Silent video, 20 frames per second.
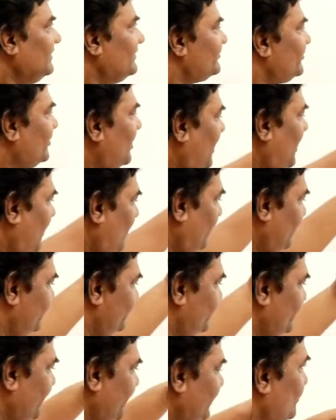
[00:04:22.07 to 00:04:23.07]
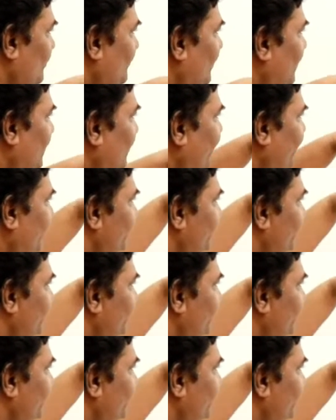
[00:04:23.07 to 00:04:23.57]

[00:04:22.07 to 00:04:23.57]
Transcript: So how it's going to work?